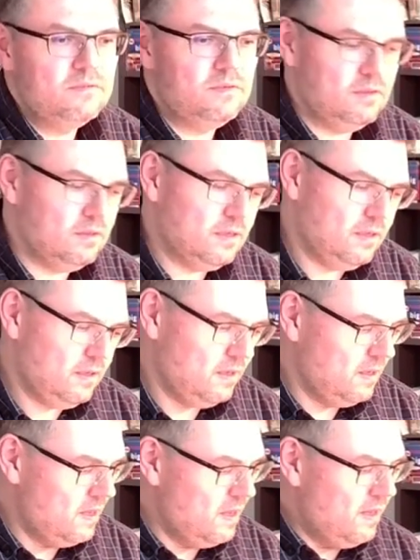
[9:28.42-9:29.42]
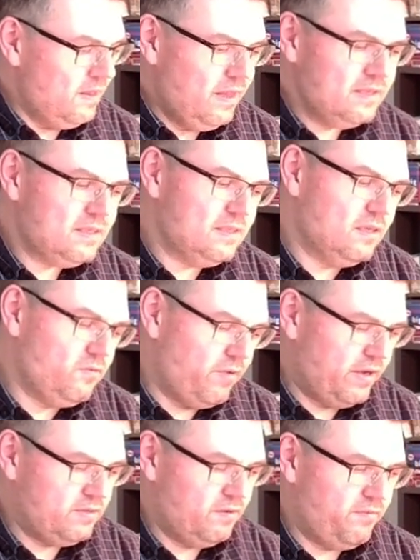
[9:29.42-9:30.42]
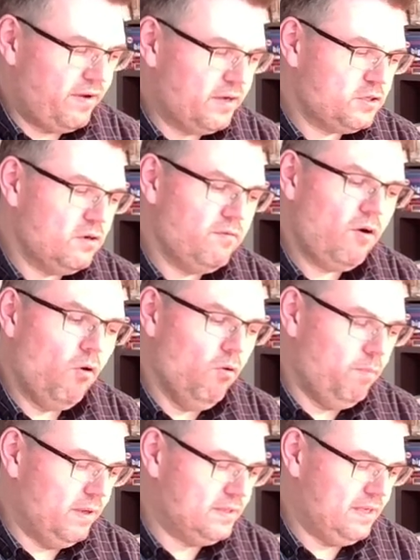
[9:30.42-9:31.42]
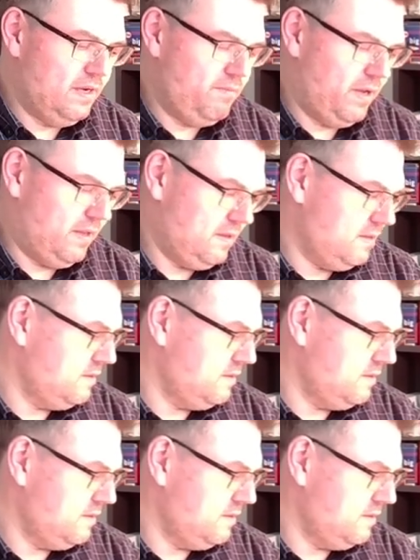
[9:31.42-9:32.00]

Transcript: Okay, this is the transfer function of an all-pass element.